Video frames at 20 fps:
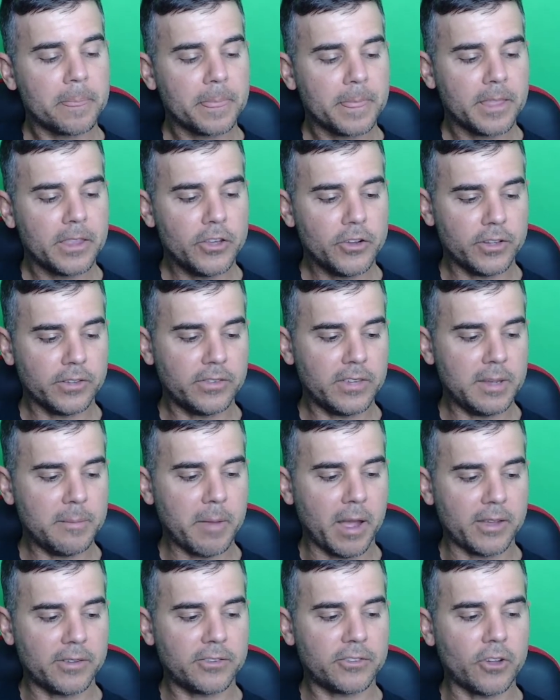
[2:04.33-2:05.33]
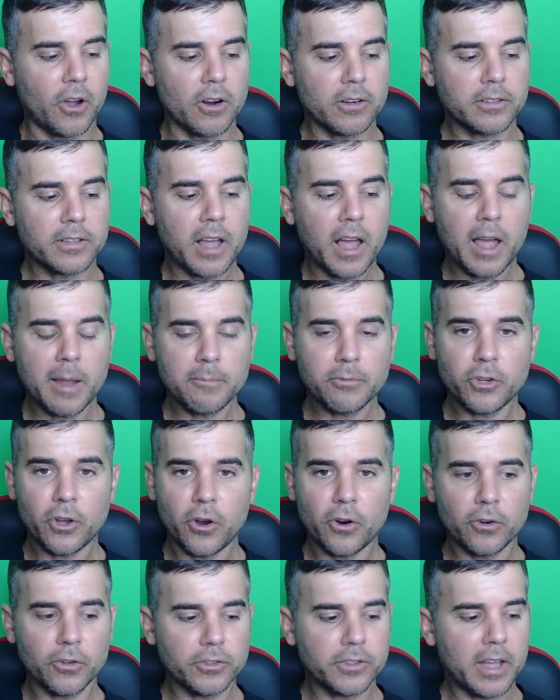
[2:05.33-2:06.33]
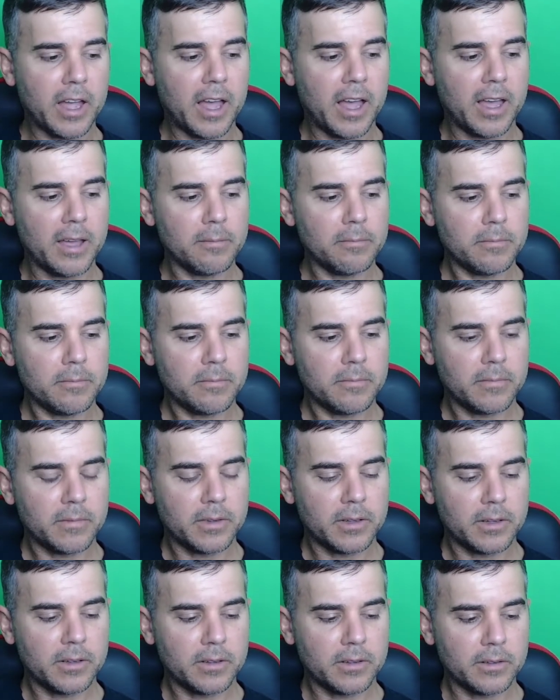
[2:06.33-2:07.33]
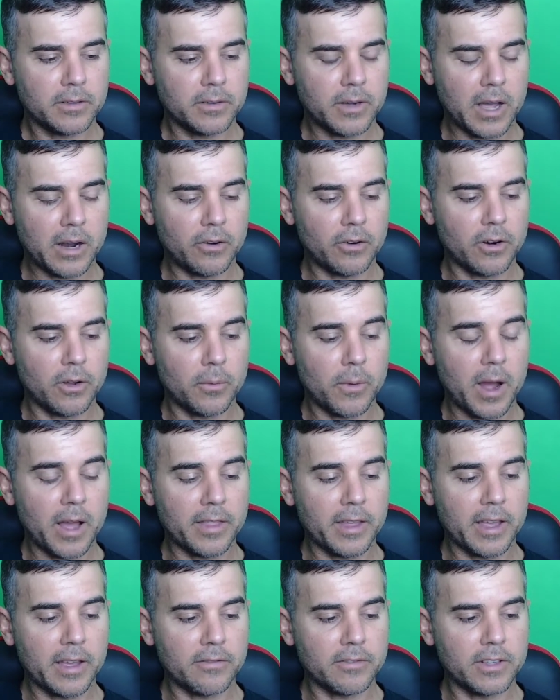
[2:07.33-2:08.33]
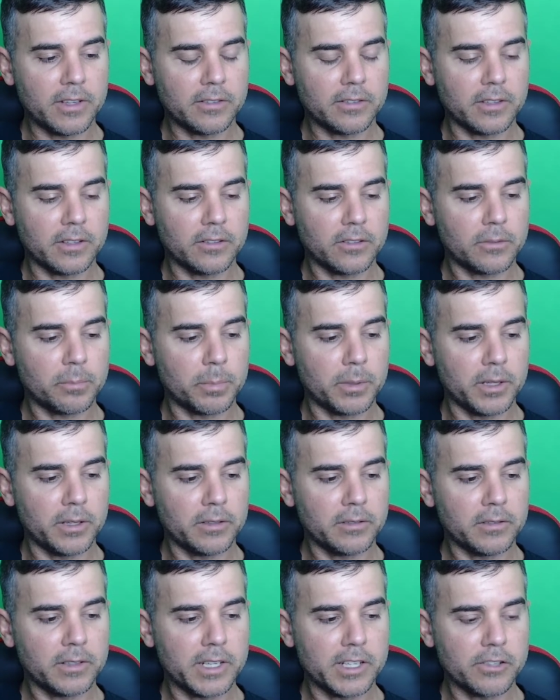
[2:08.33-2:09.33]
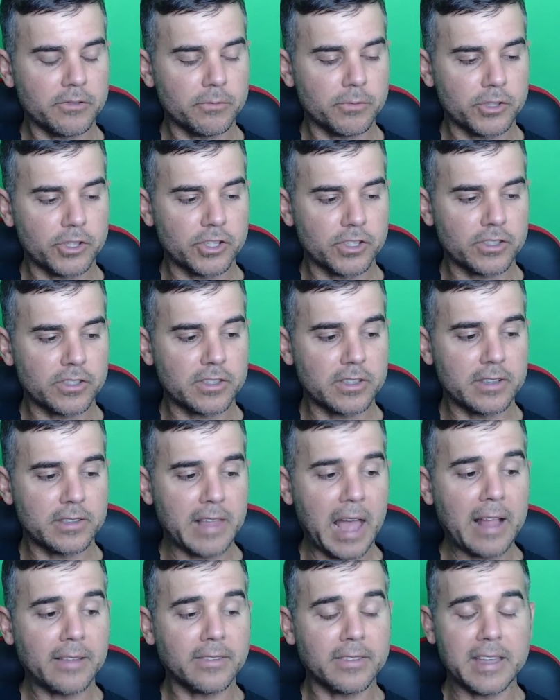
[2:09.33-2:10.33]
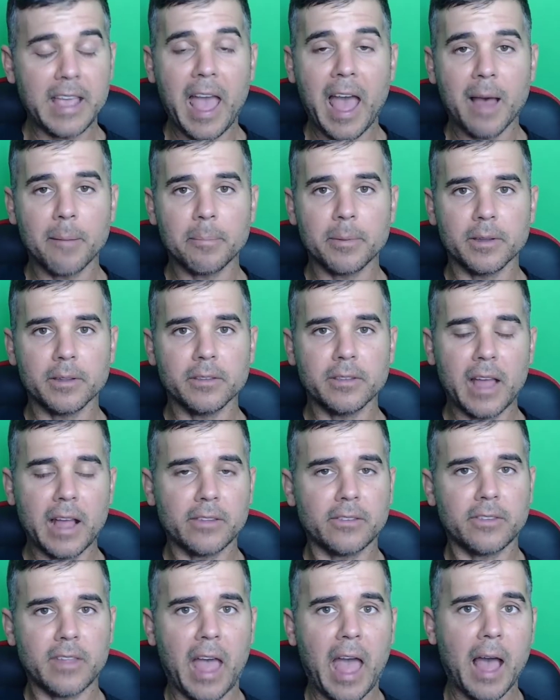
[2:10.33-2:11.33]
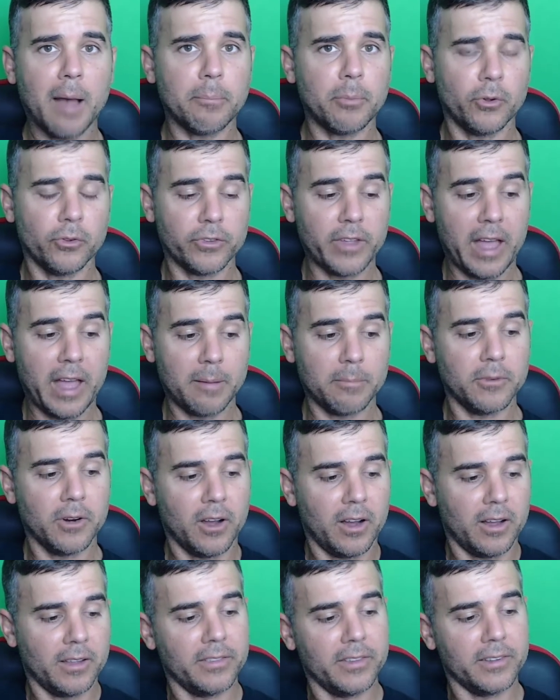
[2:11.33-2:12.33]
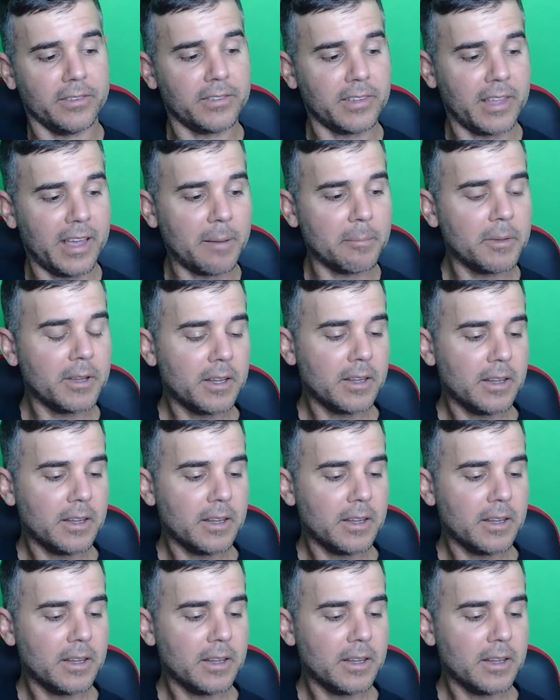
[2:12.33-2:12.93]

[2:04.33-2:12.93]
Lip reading: You can see my start time, total time. I don't know why they have distance, but it was just that's the app. That's Apple's app, not this app.